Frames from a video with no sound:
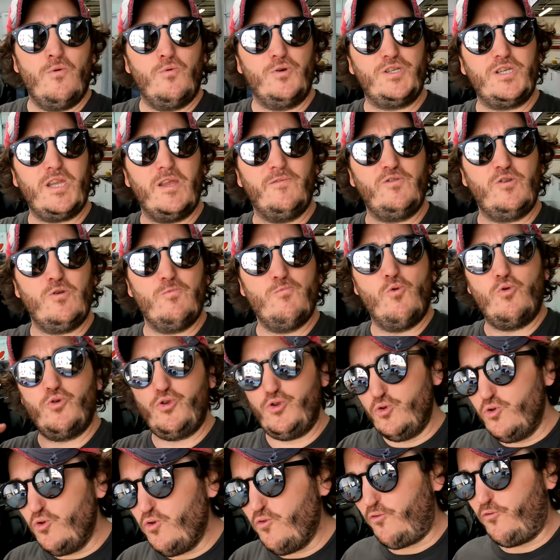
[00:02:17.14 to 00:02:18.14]
which gives you more
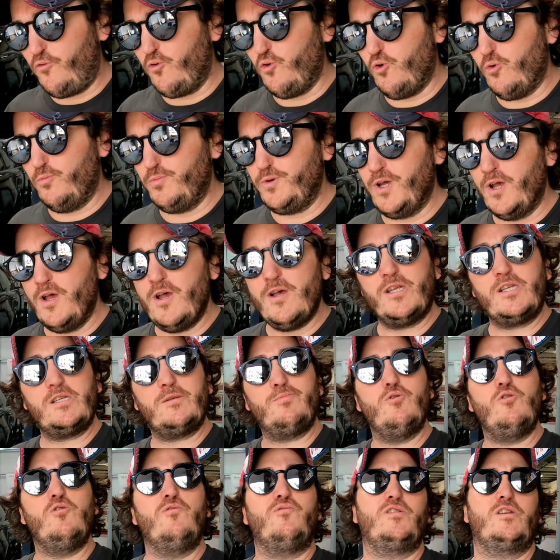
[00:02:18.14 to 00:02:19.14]
uniformed,
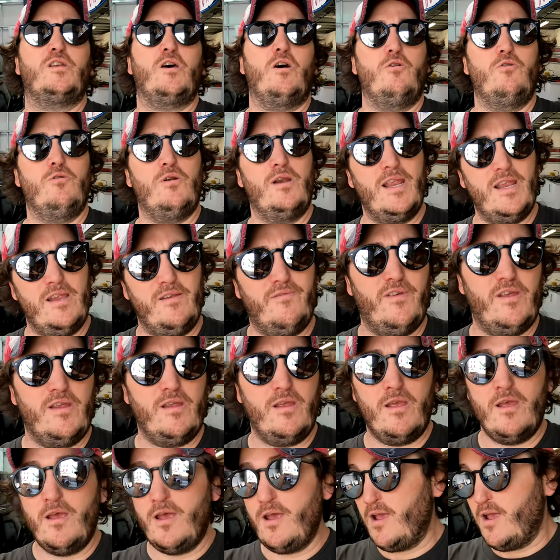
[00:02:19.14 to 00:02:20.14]
smoother tone,
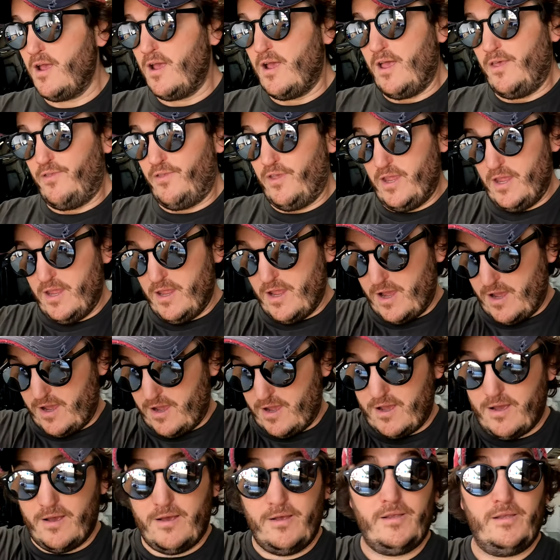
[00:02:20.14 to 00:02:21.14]
leaving the
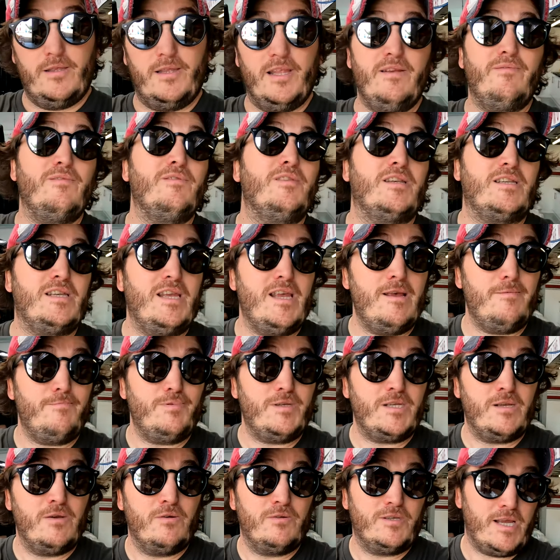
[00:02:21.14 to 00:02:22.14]
uh, leaving the
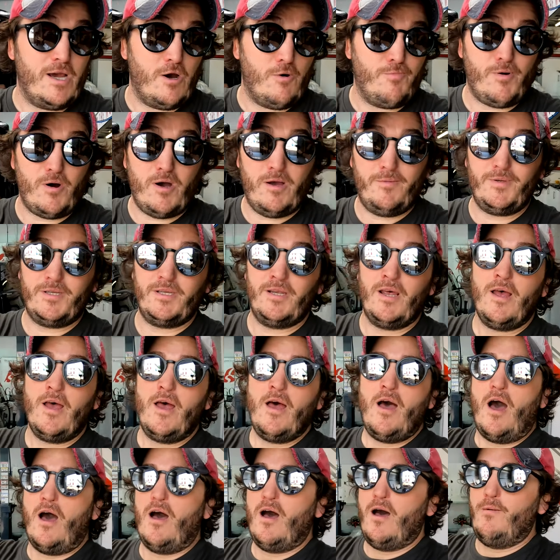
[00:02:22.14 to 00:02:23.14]
tips, tailpipes,
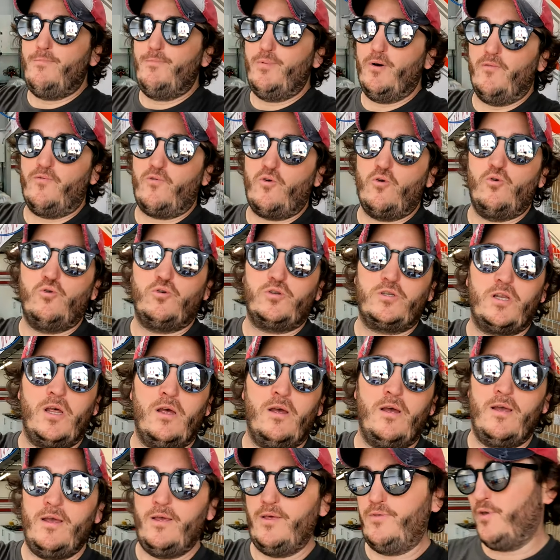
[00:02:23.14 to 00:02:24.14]
uh, but of course
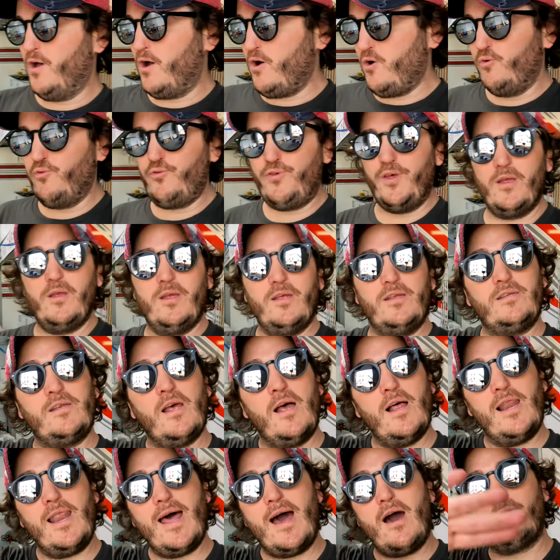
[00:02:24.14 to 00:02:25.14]
the whole thing is
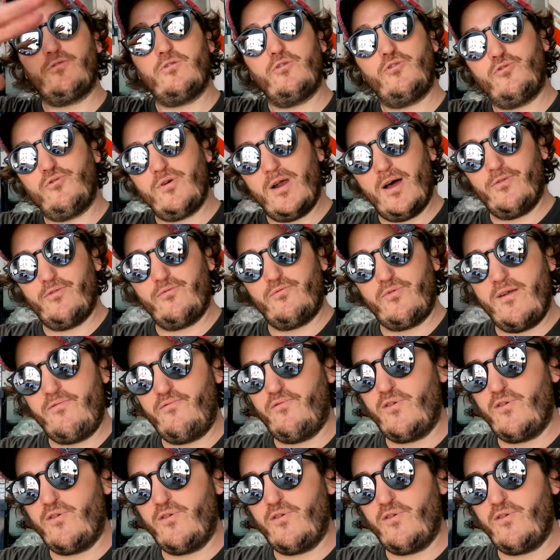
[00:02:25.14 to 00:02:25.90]
louder throughout the rev